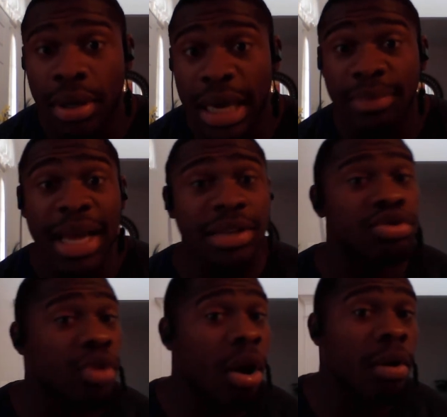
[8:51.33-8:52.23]
He makes
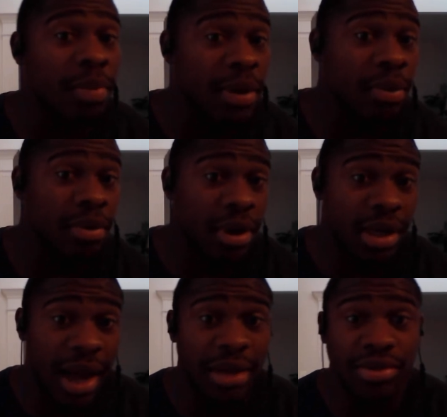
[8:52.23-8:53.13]
strong people look
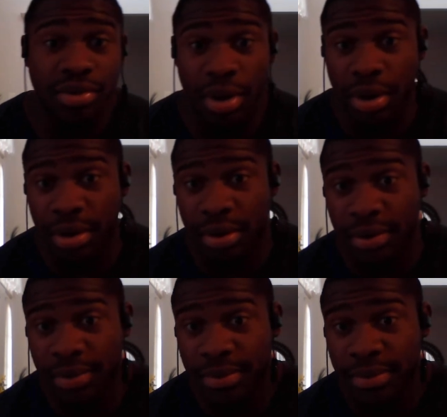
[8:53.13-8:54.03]
not strong.
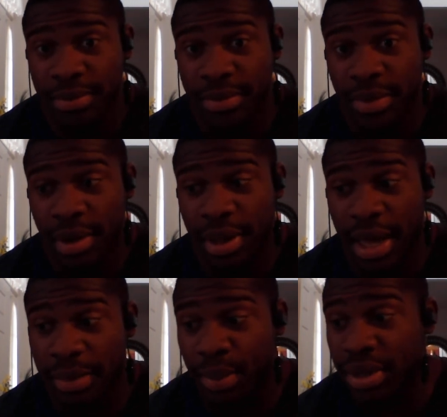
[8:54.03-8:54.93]

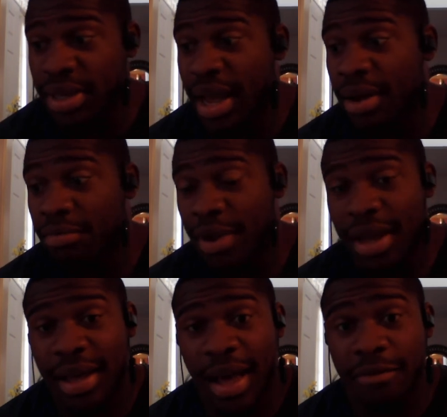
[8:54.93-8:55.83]
Okay, he put down
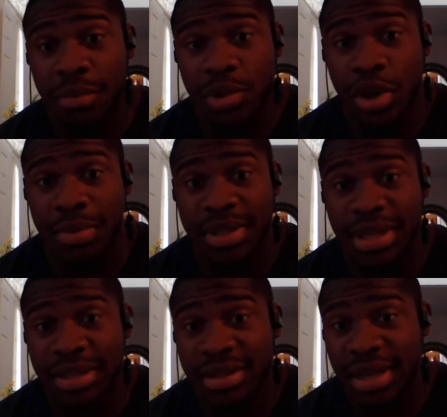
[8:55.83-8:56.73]
Red Guy from German
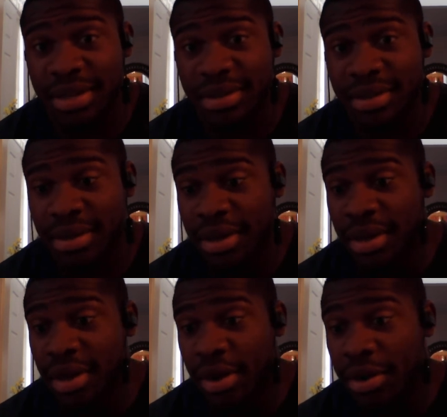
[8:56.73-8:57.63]
6-6.
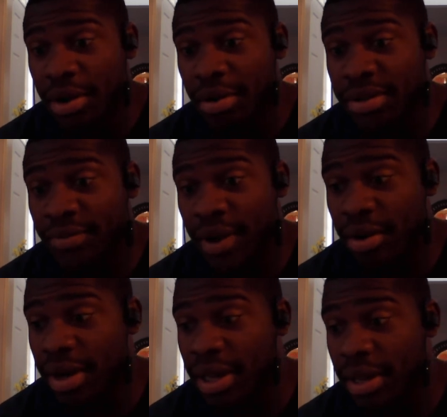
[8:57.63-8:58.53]
It's
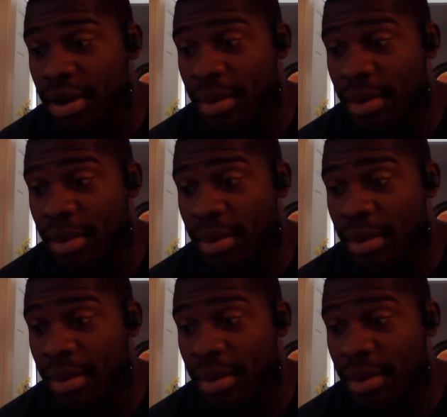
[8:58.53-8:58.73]
very clear.